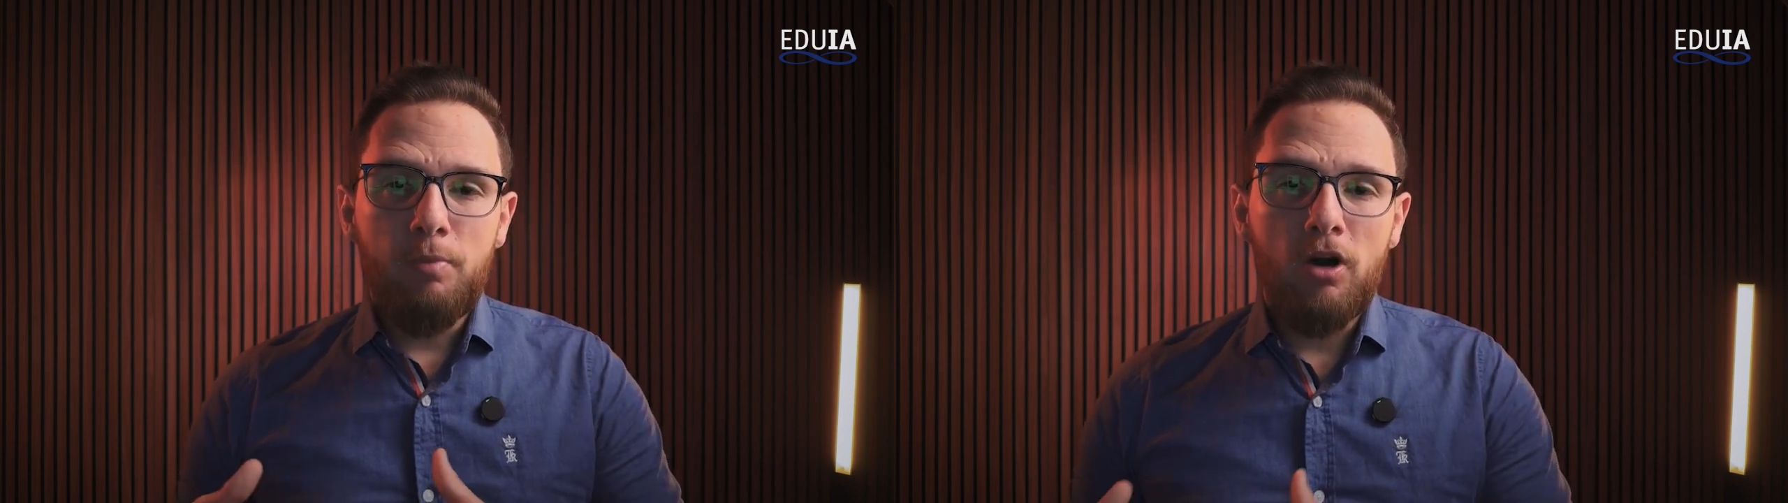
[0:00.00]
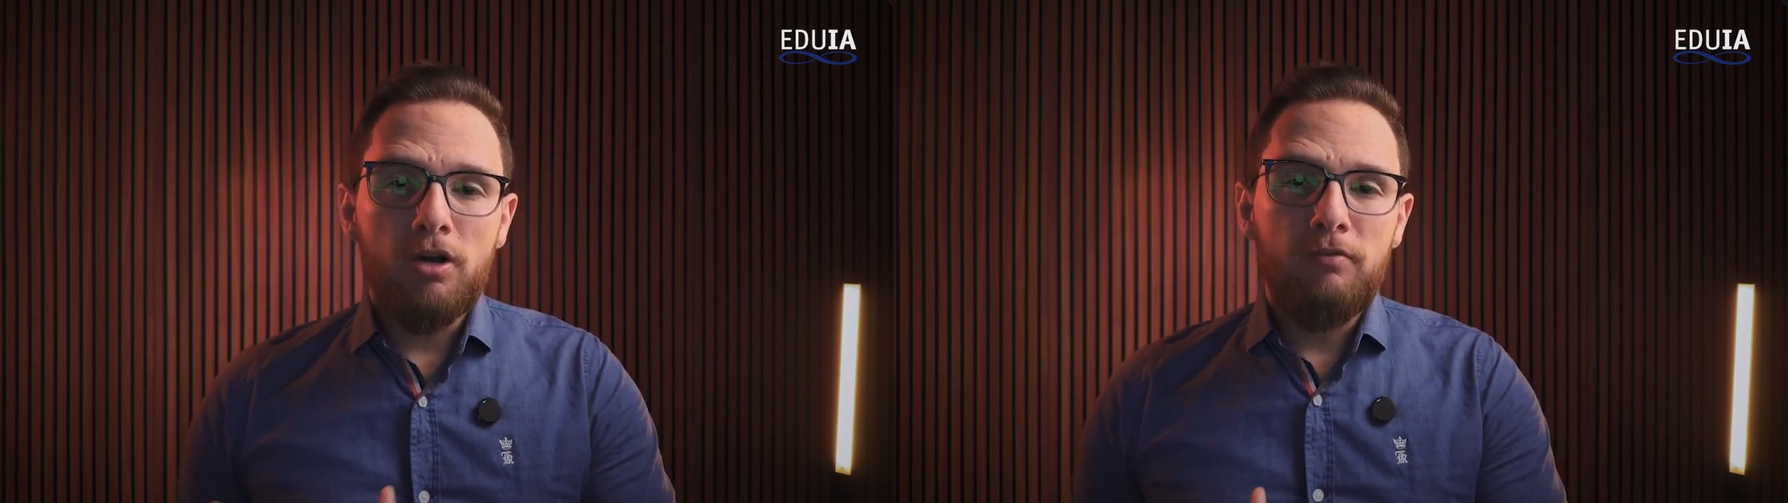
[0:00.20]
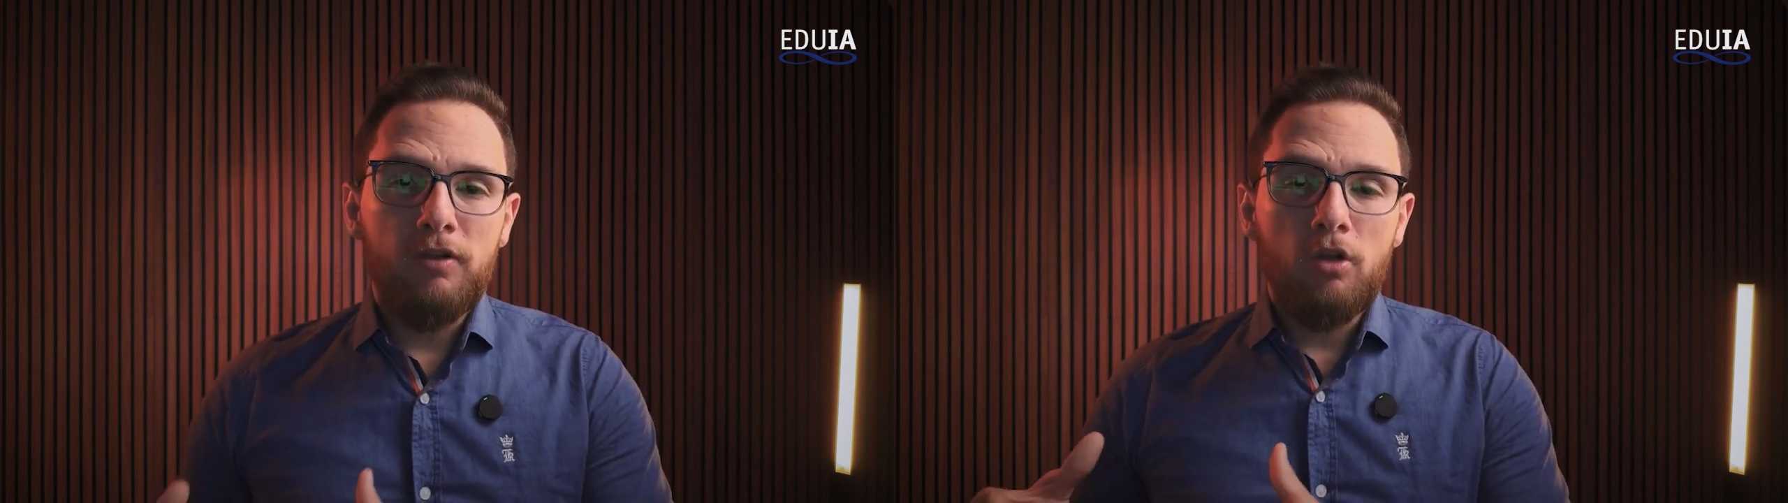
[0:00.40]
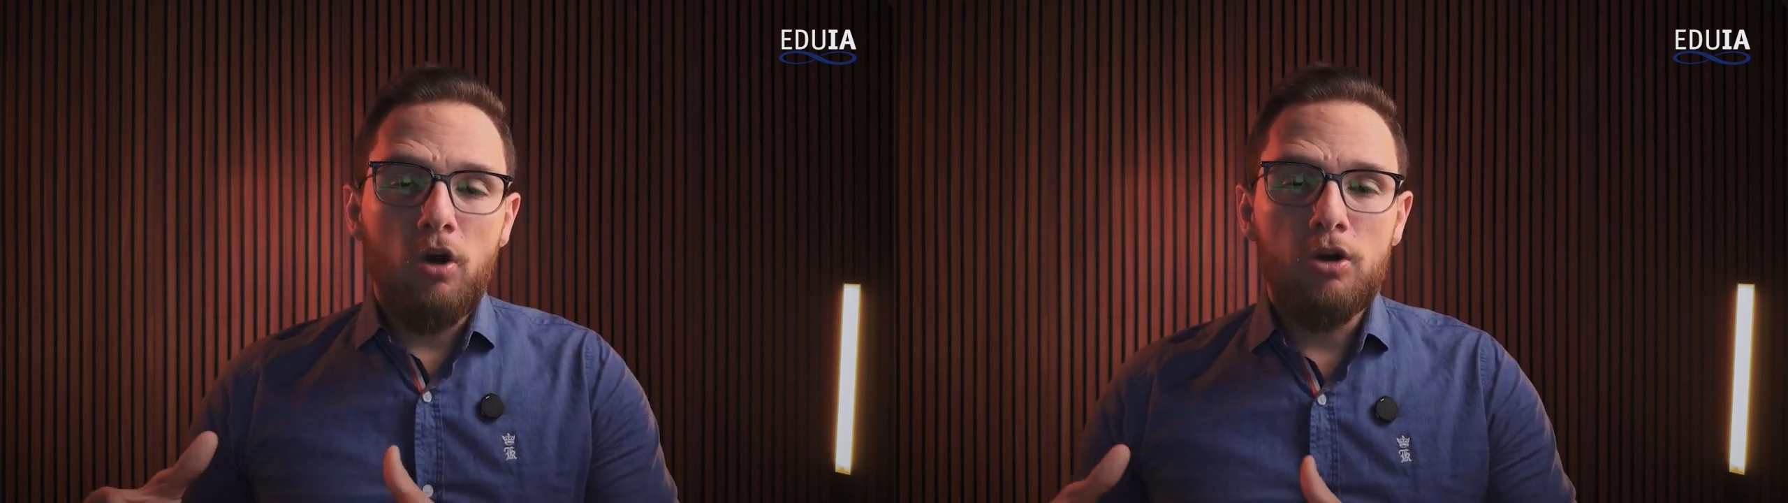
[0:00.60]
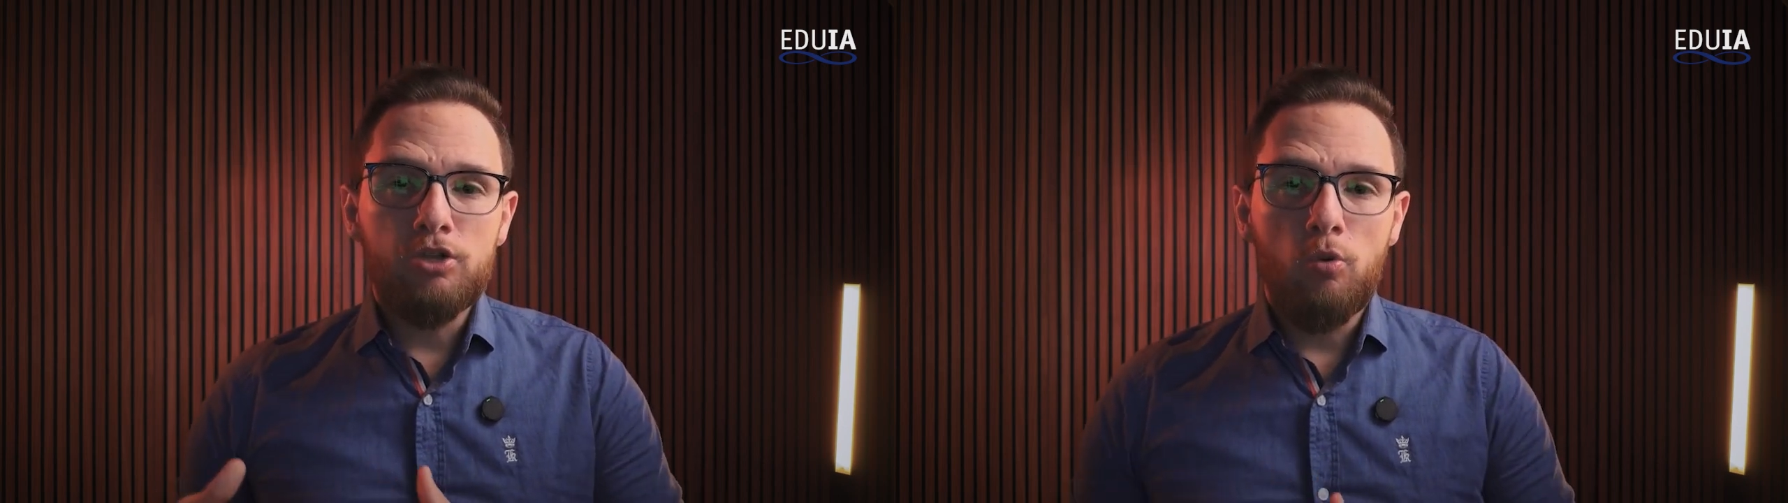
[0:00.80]
part of a
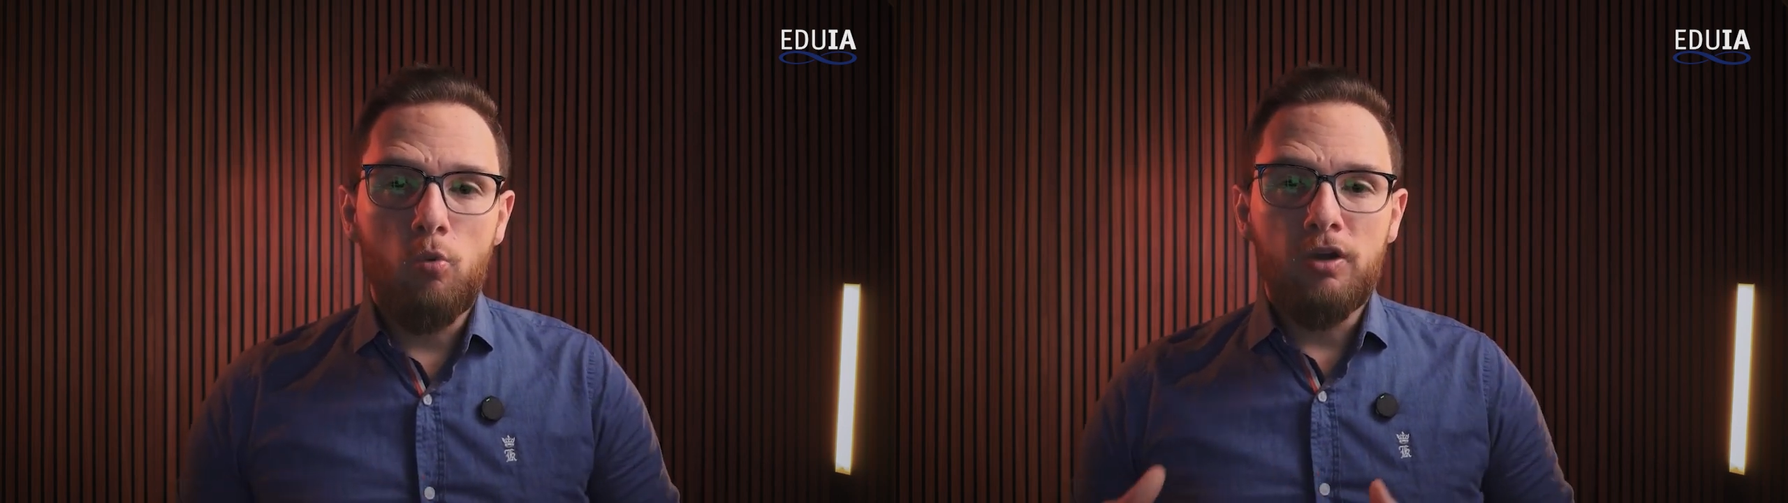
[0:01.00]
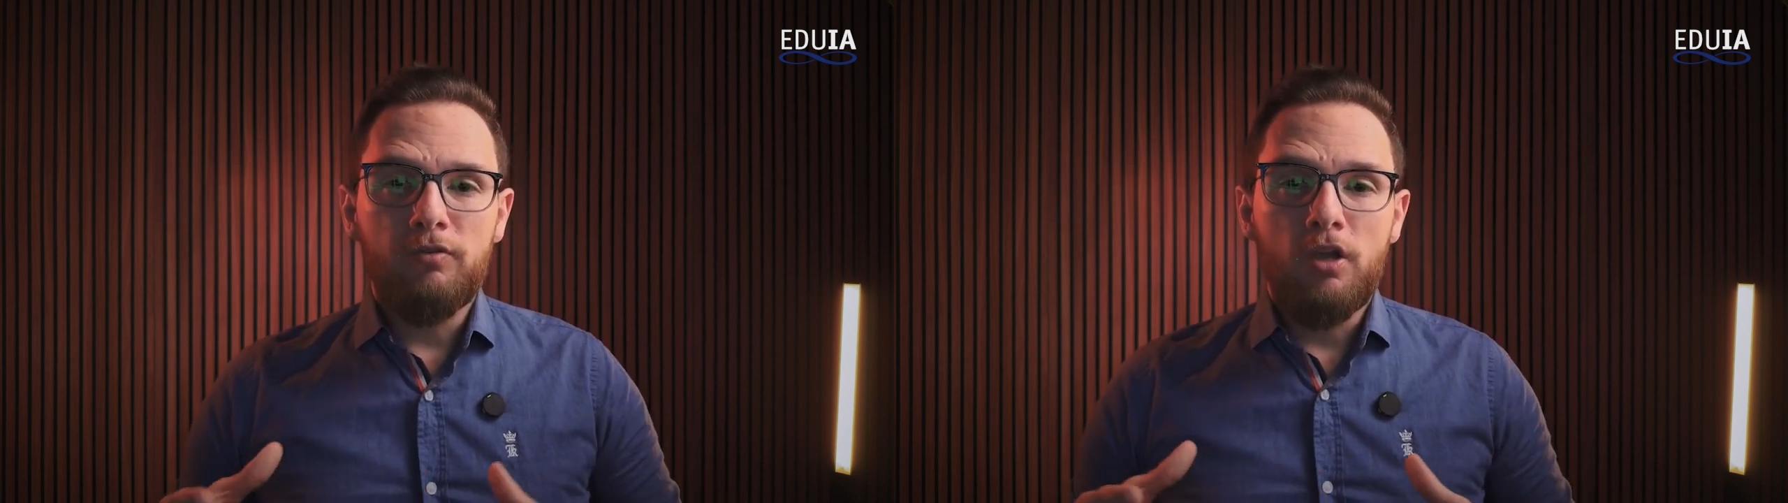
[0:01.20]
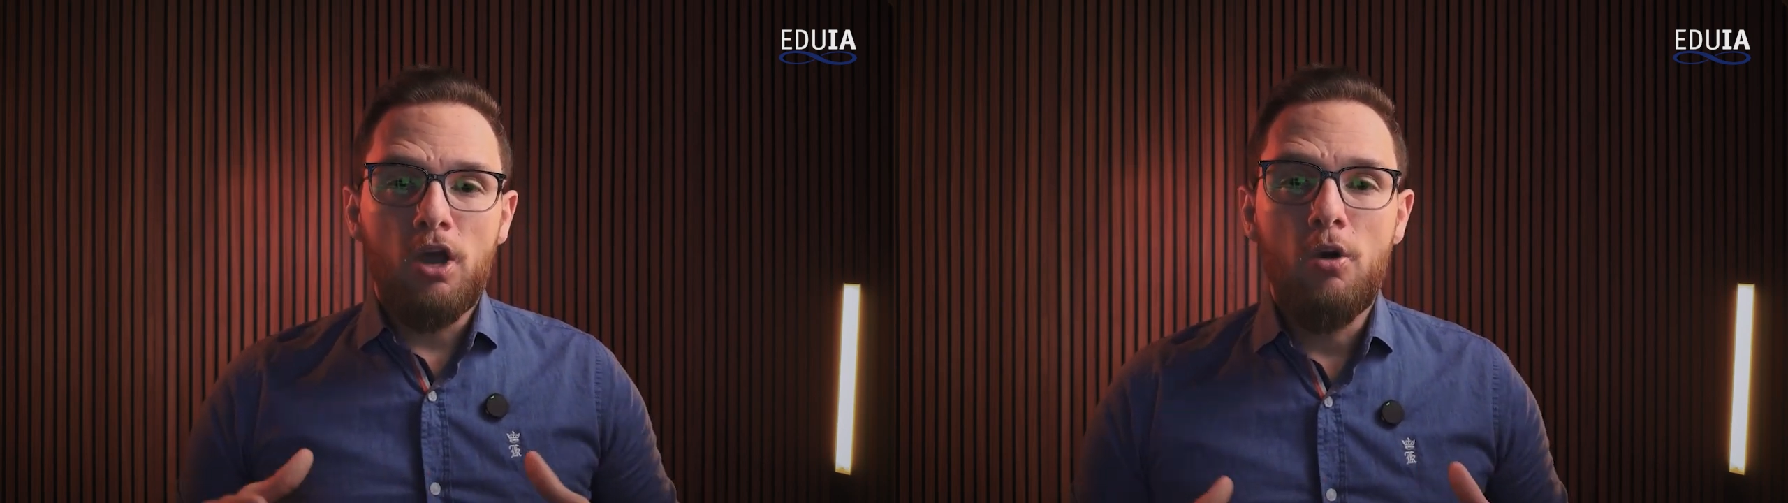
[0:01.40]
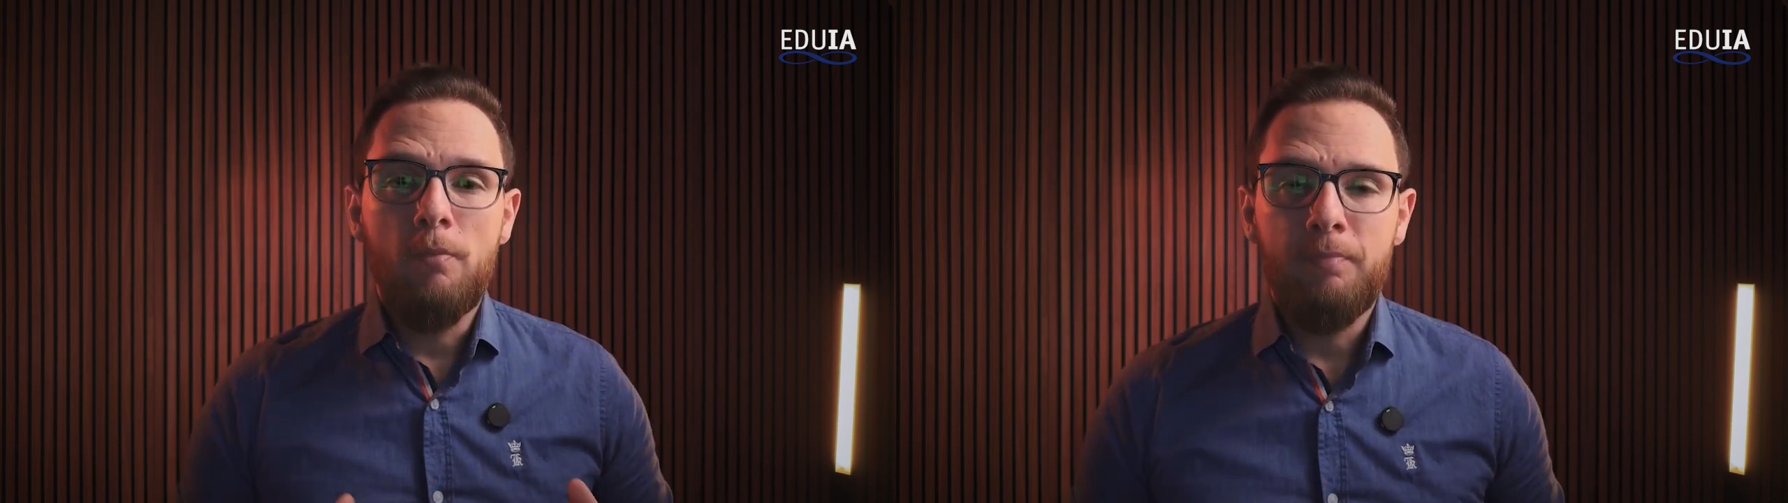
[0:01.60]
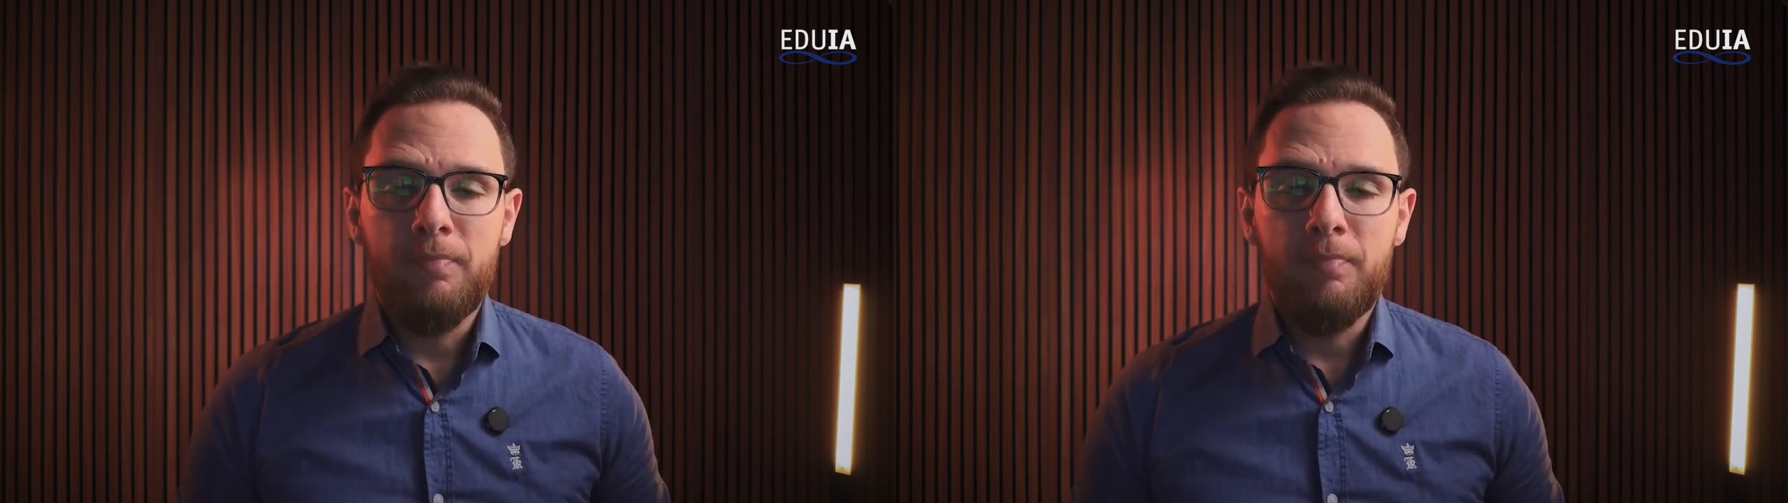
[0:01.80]
larger workflow.